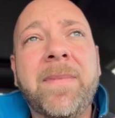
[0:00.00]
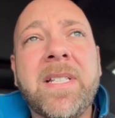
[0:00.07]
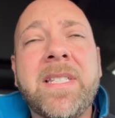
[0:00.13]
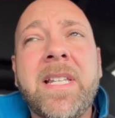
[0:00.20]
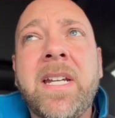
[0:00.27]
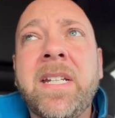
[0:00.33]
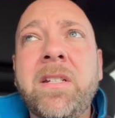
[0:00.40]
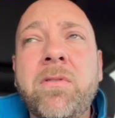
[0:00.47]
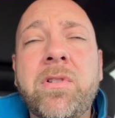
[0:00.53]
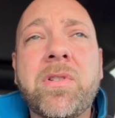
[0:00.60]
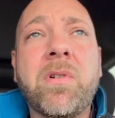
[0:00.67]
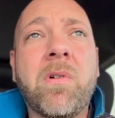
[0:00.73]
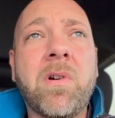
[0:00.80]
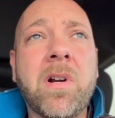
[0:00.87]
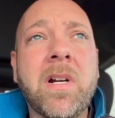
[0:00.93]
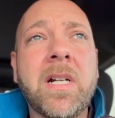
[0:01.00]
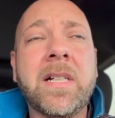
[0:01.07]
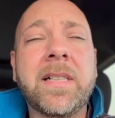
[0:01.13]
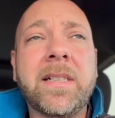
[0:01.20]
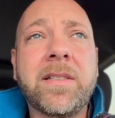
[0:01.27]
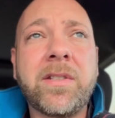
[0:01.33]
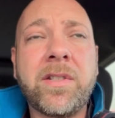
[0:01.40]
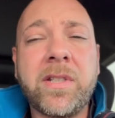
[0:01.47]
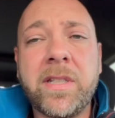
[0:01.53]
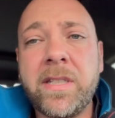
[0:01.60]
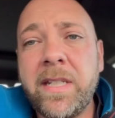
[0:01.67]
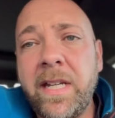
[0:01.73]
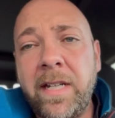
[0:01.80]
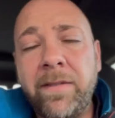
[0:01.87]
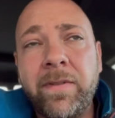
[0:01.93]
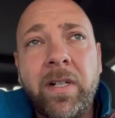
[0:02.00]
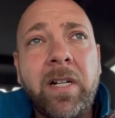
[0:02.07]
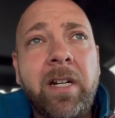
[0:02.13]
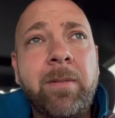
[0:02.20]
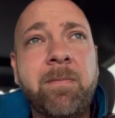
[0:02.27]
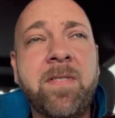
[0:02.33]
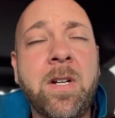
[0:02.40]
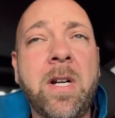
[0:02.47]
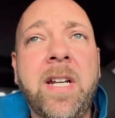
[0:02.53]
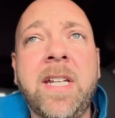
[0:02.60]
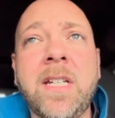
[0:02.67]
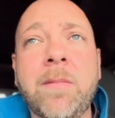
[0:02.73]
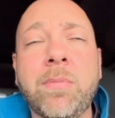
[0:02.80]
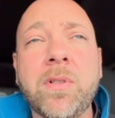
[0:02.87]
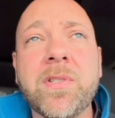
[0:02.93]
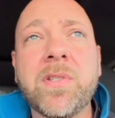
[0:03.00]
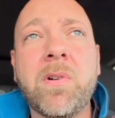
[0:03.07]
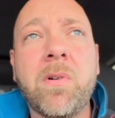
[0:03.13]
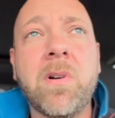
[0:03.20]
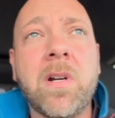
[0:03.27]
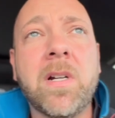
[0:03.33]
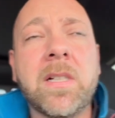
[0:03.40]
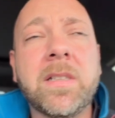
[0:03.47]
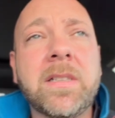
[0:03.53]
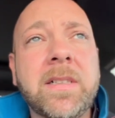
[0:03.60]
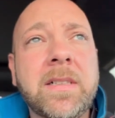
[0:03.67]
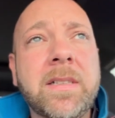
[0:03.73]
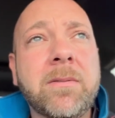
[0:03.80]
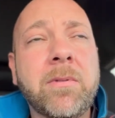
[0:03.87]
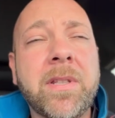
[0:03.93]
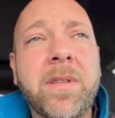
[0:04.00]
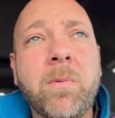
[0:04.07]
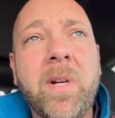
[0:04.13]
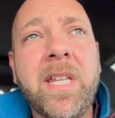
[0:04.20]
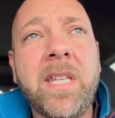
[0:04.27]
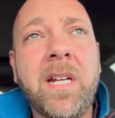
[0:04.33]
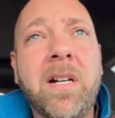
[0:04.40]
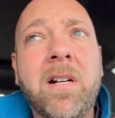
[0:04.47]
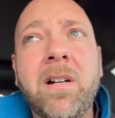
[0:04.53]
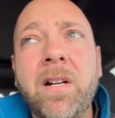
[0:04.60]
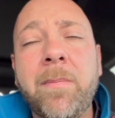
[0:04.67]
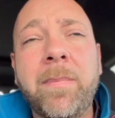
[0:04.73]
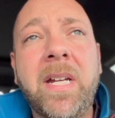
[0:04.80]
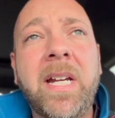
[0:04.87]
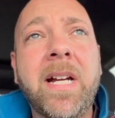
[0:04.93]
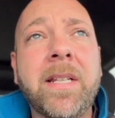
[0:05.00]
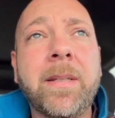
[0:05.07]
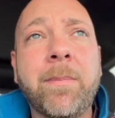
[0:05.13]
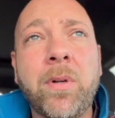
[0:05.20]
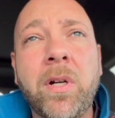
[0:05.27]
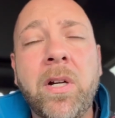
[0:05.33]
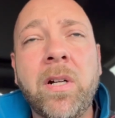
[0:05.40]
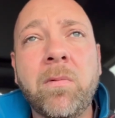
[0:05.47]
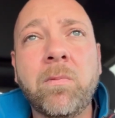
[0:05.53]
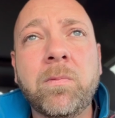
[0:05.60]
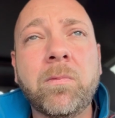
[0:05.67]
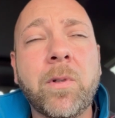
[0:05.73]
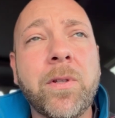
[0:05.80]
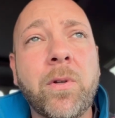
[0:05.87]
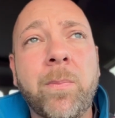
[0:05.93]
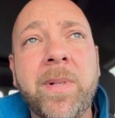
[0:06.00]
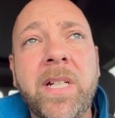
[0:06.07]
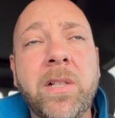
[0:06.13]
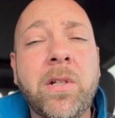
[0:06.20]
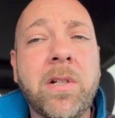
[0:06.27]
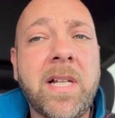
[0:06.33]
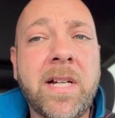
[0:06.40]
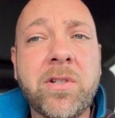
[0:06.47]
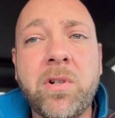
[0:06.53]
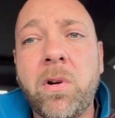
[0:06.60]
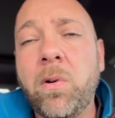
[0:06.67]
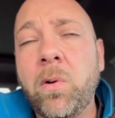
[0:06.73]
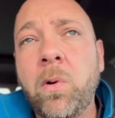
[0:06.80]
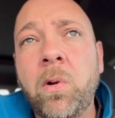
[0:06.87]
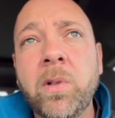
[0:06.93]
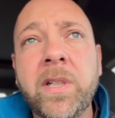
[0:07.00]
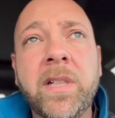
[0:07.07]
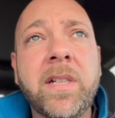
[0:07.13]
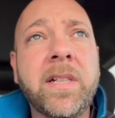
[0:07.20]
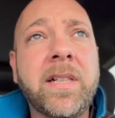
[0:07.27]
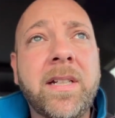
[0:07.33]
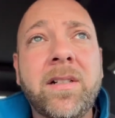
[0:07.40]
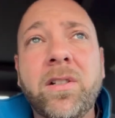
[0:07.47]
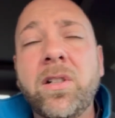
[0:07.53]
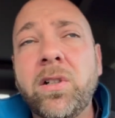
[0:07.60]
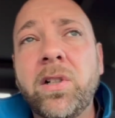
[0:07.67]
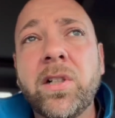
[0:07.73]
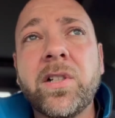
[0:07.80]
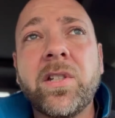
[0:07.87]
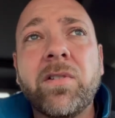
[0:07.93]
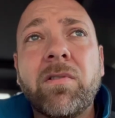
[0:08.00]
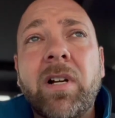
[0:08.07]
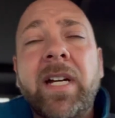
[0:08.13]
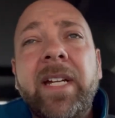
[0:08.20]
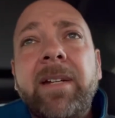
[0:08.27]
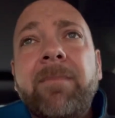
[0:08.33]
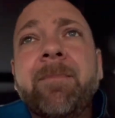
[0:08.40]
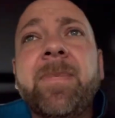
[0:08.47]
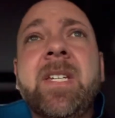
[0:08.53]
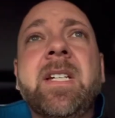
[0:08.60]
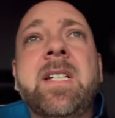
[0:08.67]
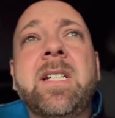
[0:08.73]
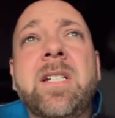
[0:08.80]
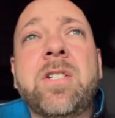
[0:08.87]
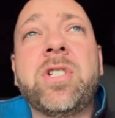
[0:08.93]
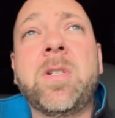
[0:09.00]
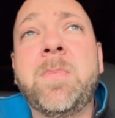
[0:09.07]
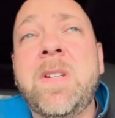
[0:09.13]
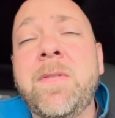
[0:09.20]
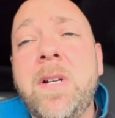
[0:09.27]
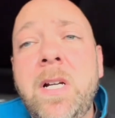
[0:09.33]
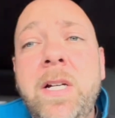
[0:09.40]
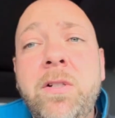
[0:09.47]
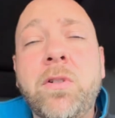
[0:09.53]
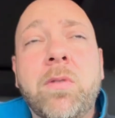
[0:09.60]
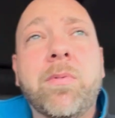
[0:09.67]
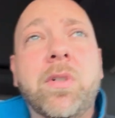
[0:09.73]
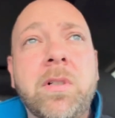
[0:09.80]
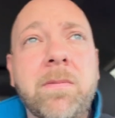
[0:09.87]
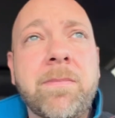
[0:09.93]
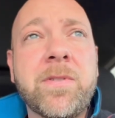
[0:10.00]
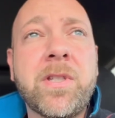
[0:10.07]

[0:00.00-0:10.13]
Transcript: That's not a huge score. That's just a very very gettable score with the way they are and being on the burn, where there'll be a little extra hold a little hook to the right. Should be very doable.